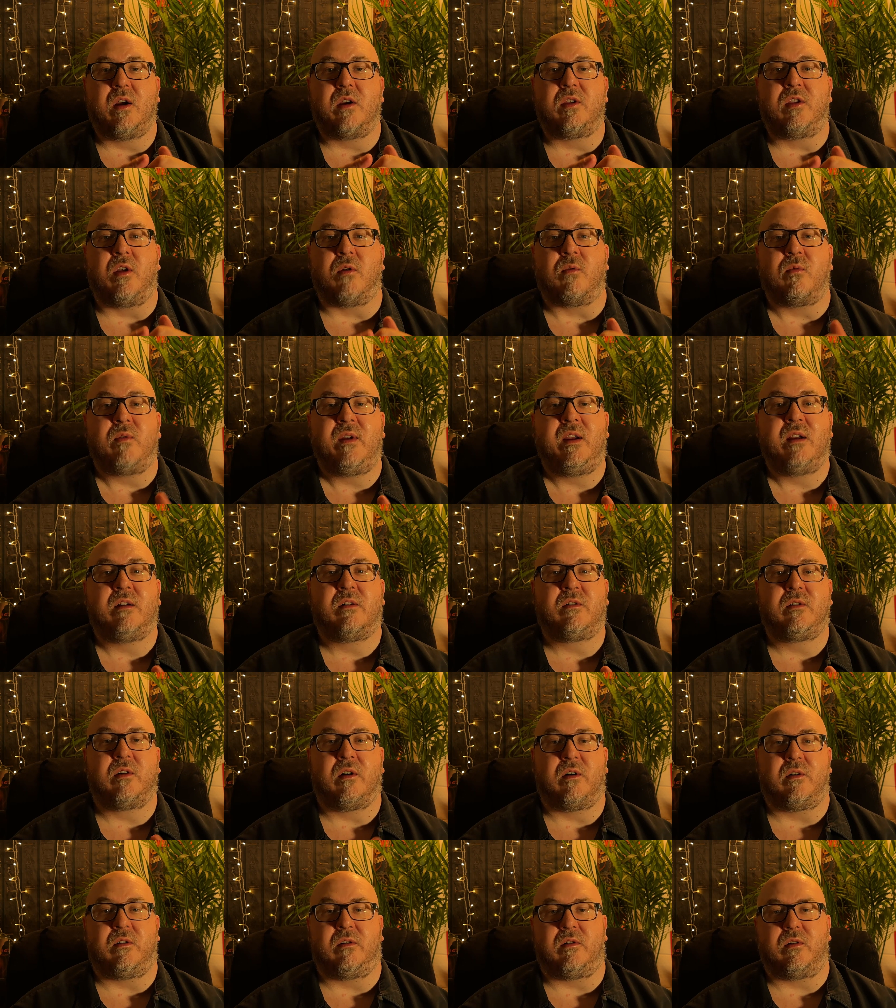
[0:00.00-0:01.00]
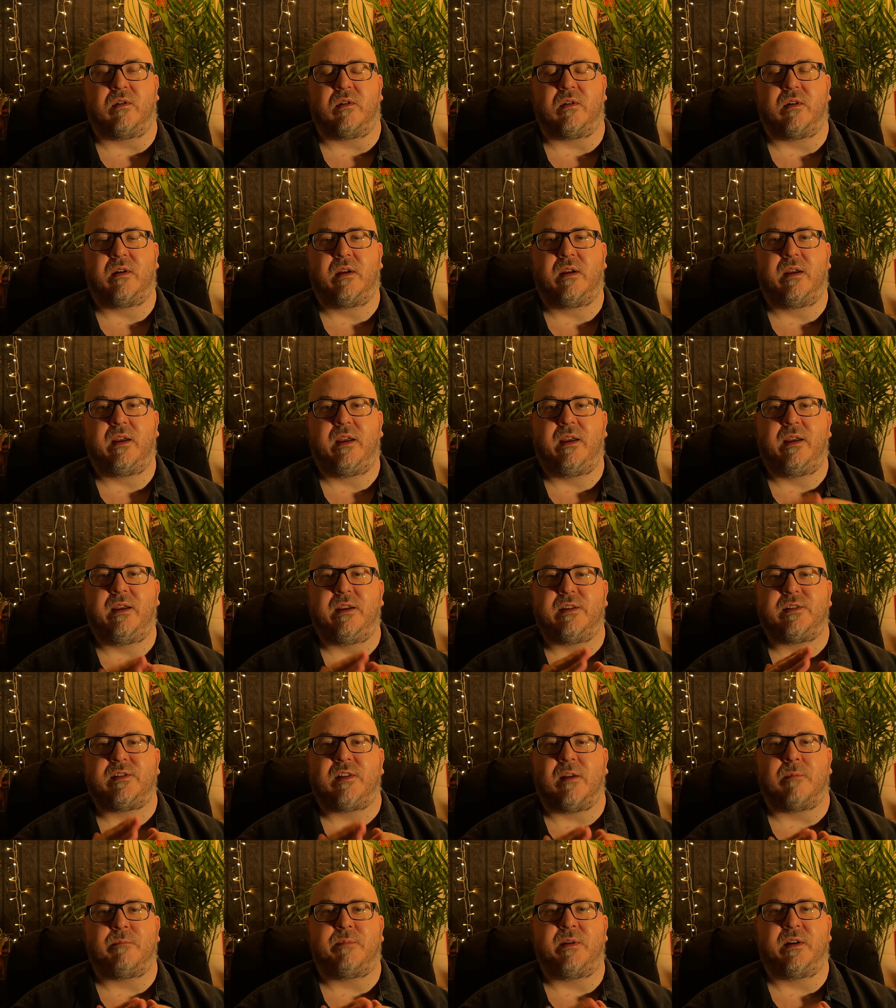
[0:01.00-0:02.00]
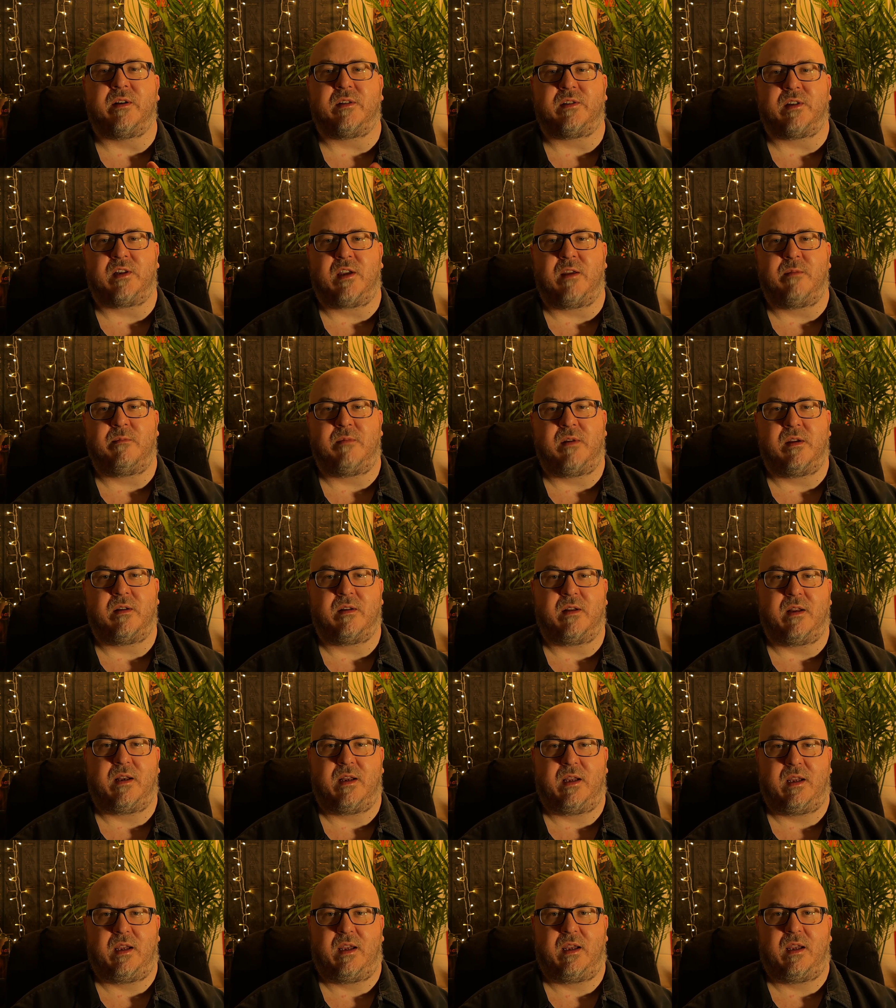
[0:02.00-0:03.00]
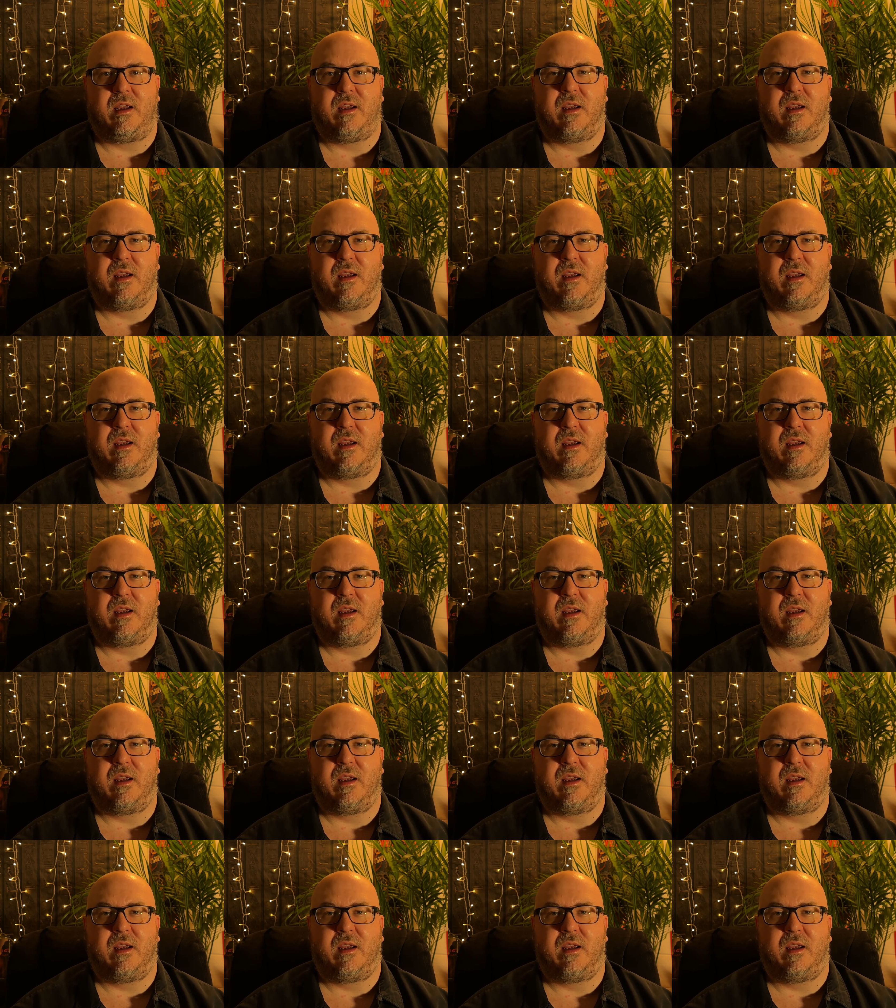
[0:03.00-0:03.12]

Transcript: The real goal is to build a community,